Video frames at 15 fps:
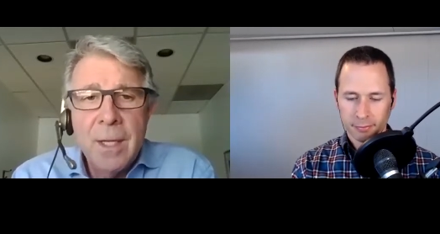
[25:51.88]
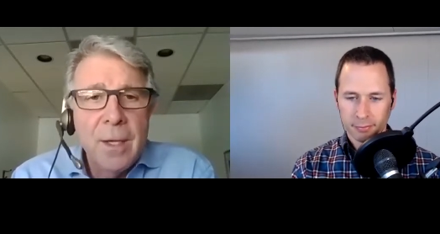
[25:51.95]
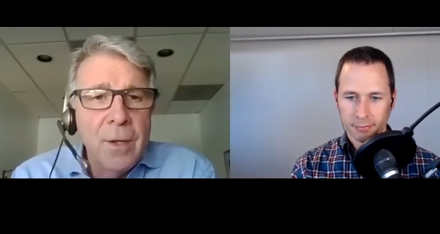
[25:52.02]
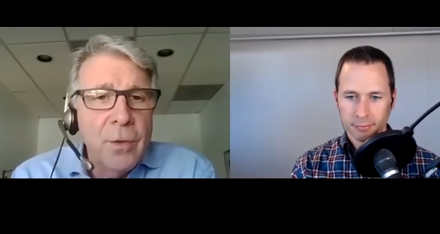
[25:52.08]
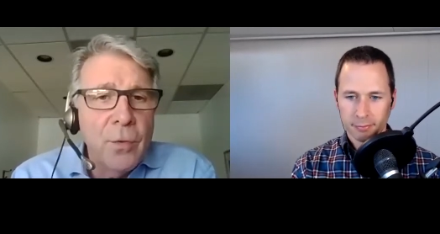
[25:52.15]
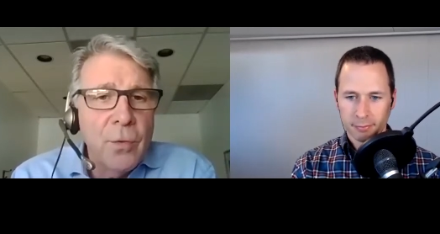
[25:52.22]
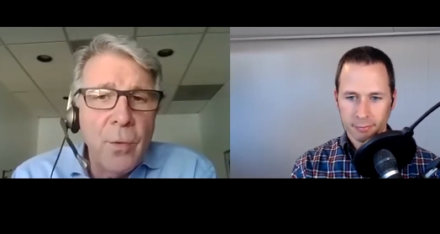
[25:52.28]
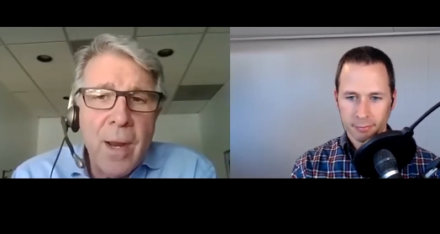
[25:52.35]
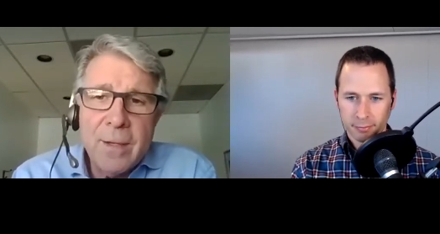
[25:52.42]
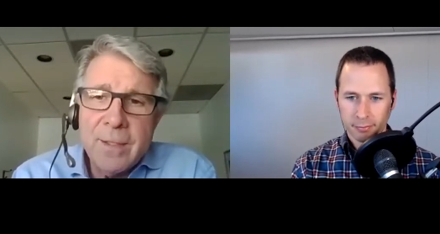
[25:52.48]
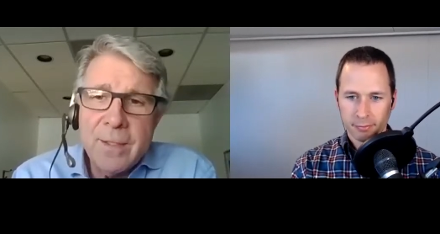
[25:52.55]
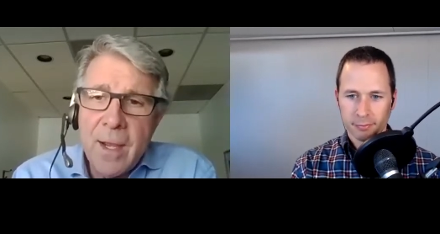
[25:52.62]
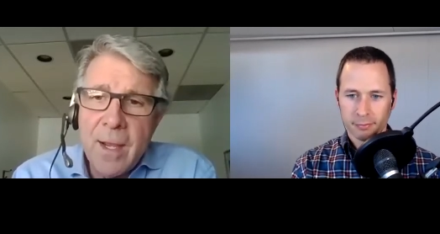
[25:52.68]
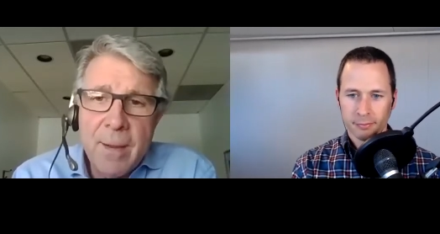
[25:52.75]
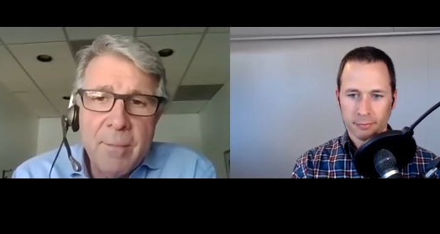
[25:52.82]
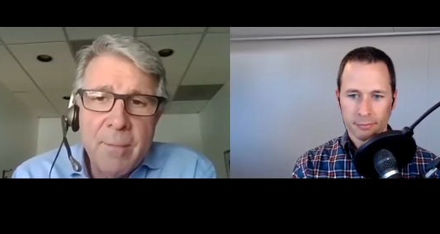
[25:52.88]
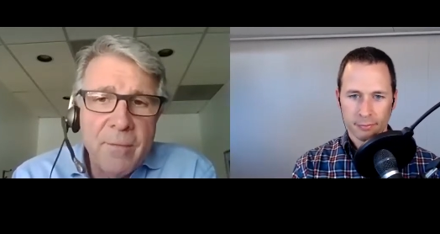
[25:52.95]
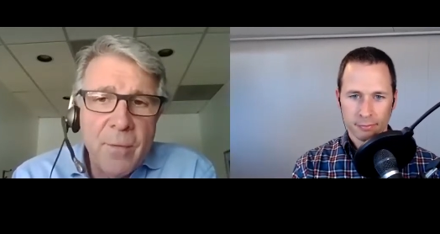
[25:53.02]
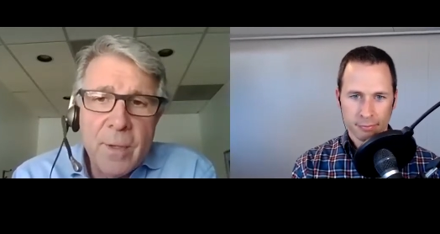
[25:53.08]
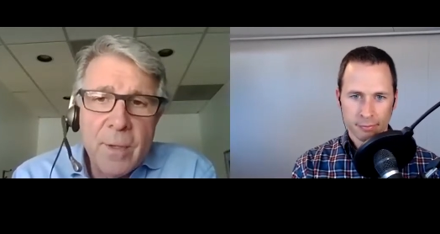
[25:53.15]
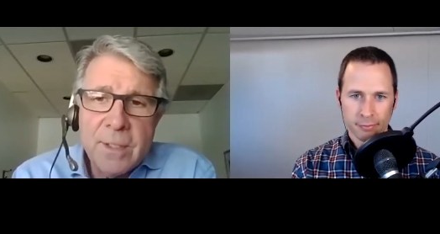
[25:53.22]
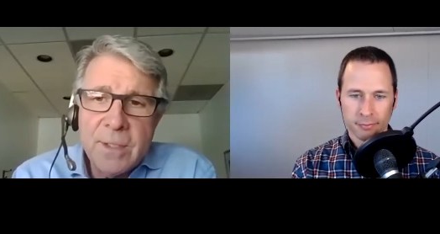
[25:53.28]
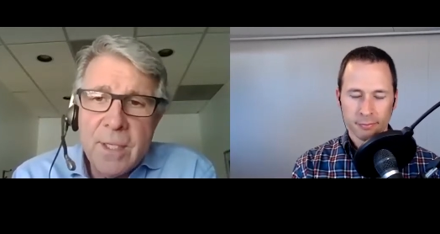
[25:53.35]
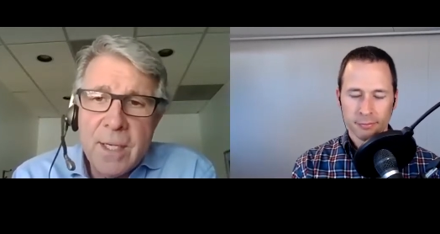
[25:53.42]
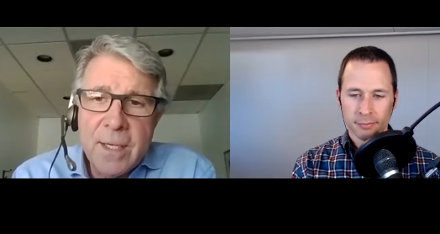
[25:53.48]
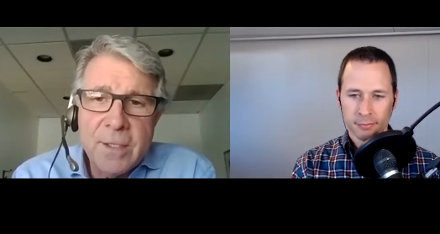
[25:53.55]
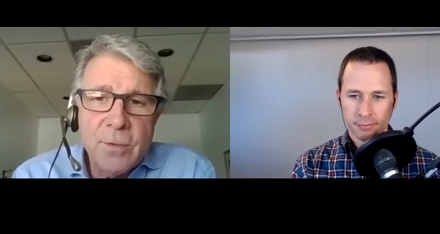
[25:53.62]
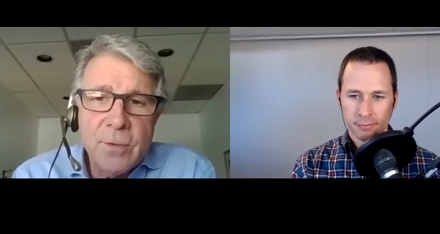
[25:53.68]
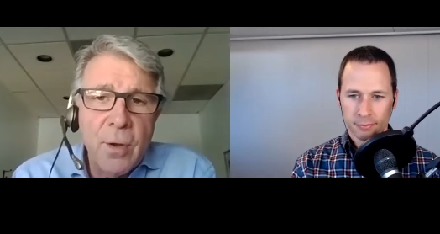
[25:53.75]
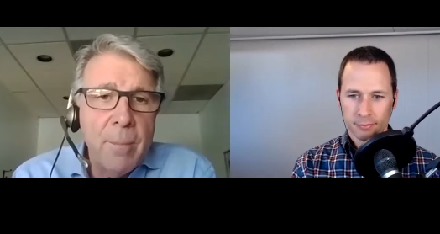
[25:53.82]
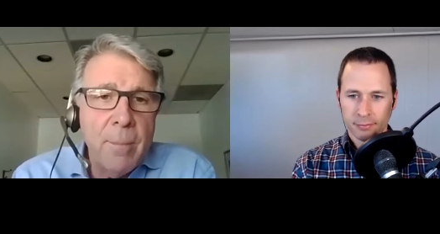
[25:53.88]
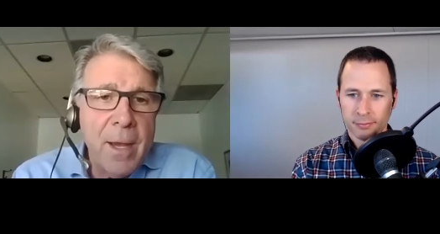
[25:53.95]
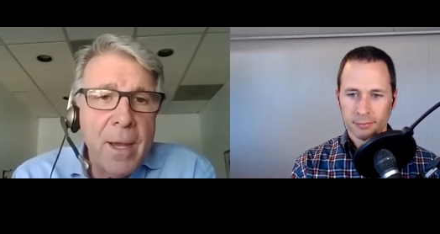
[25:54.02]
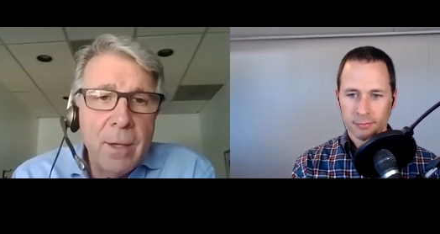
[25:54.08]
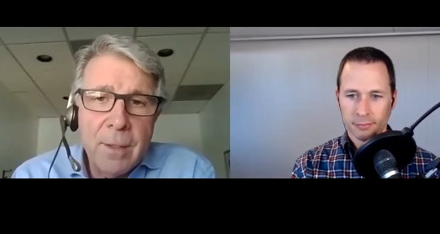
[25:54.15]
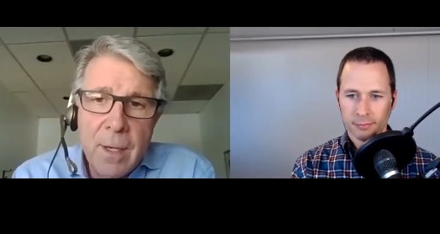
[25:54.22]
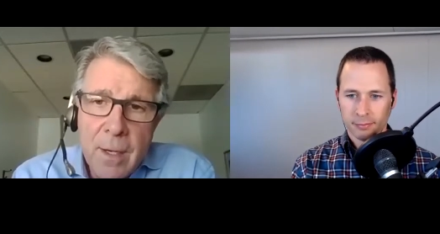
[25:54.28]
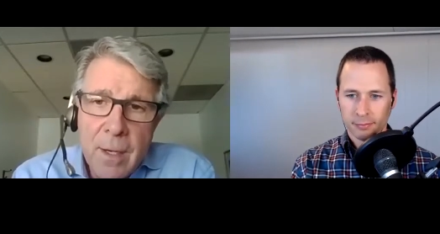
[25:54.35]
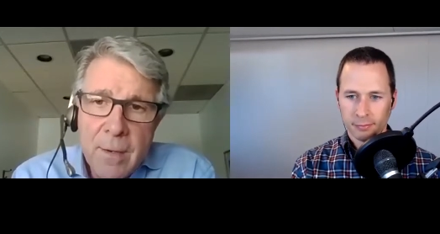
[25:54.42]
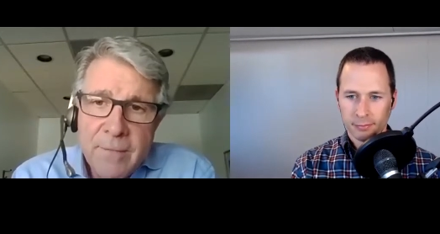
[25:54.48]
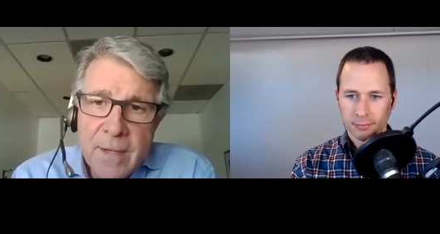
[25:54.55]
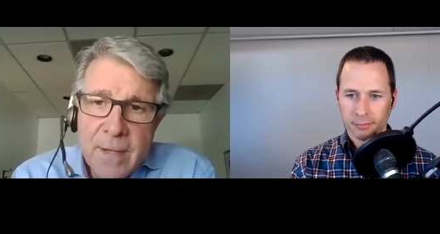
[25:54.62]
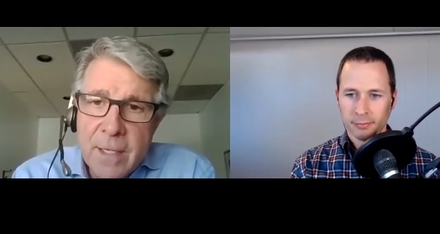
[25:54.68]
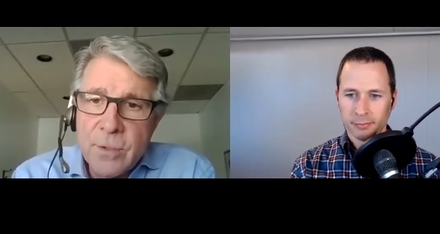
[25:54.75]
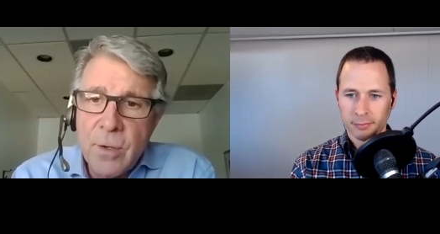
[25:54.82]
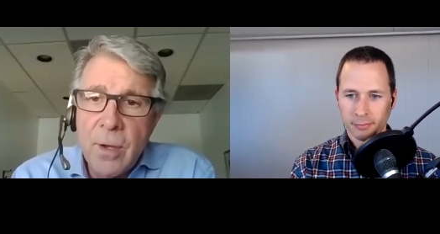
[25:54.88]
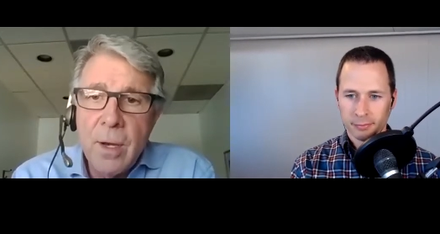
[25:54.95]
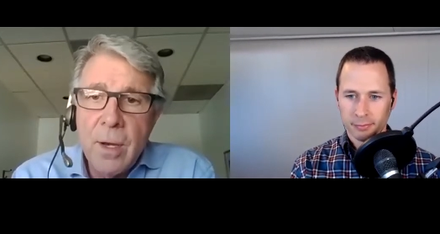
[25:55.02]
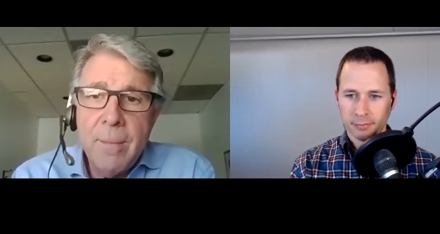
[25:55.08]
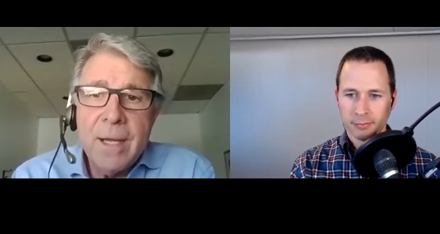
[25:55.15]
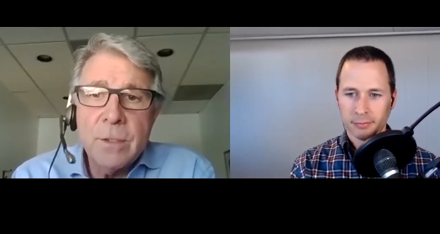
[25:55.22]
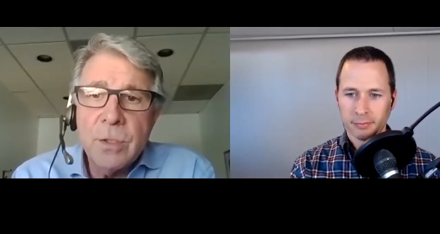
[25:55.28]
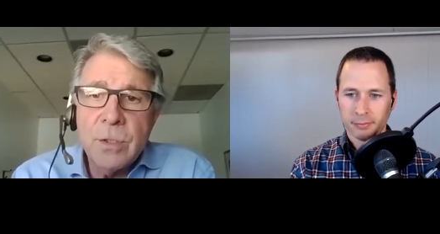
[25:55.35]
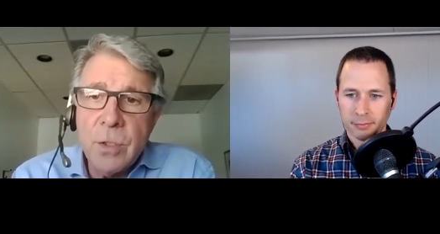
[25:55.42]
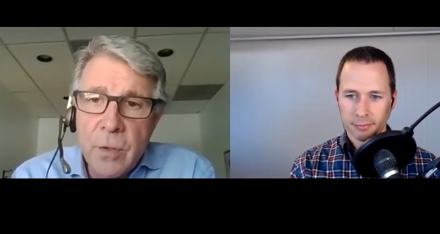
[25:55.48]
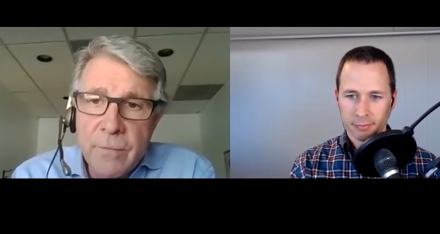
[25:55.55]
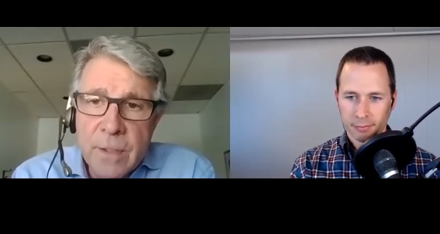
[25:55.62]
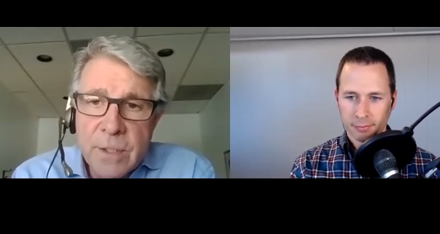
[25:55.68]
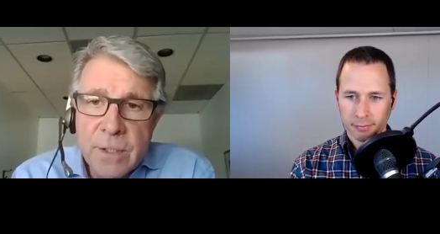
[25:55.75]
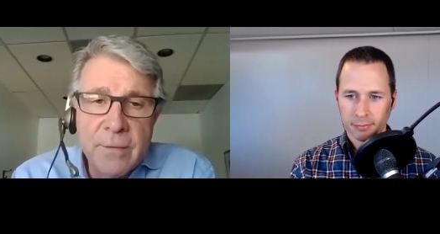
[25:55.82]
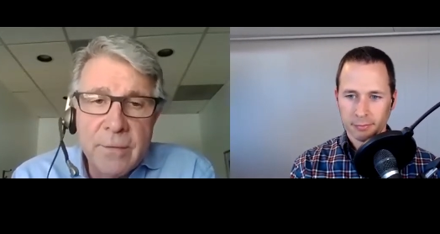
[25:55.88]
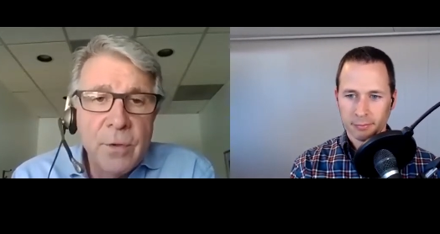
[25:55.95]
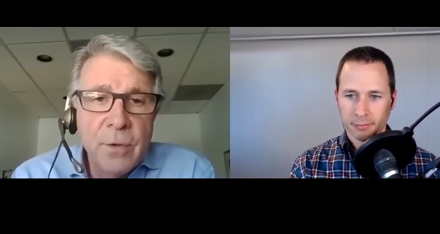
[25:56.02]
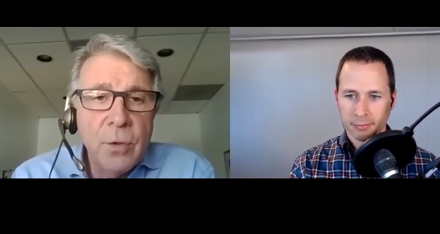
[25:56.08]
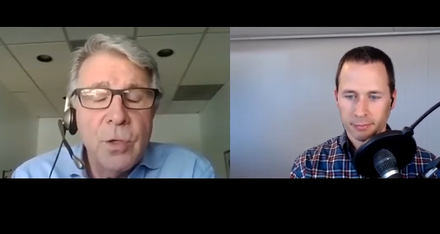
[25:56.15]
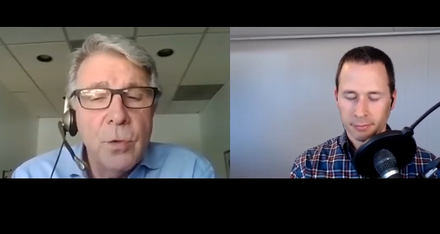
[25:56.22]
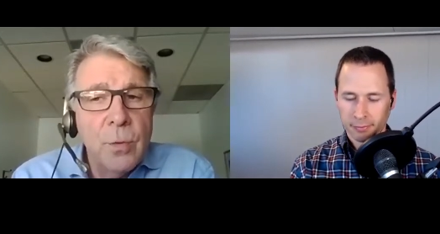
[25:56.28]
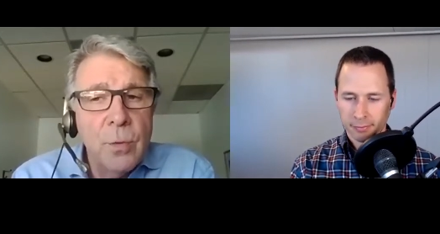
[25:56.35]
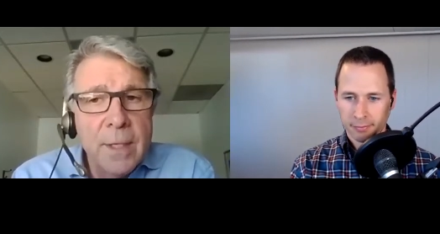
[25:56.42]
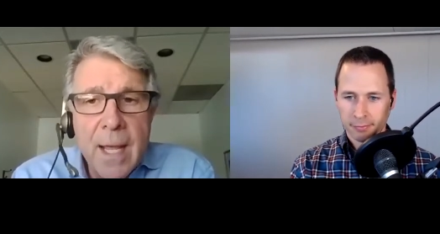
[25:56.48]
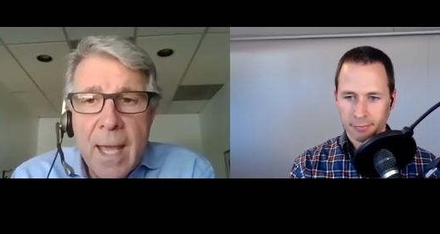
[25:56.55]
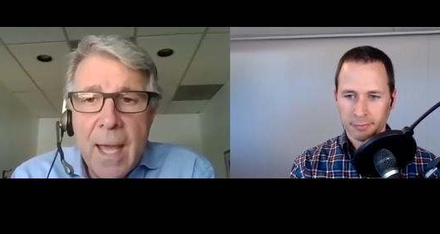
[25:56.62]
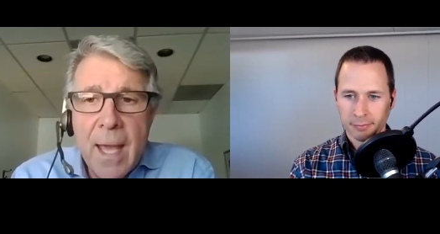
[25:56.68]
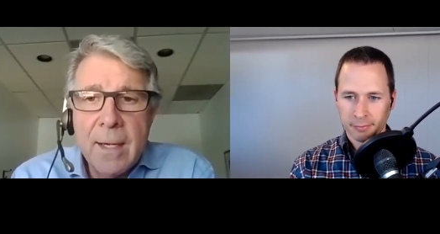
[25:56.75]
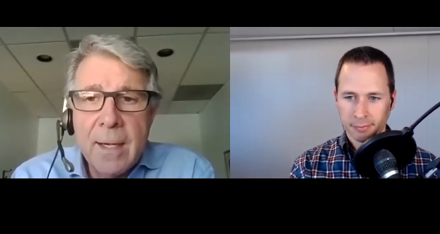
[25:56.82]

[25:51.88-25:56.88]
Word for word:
Speaker 1: throughout time have always said it's all about love and it's all about service and if you're doing that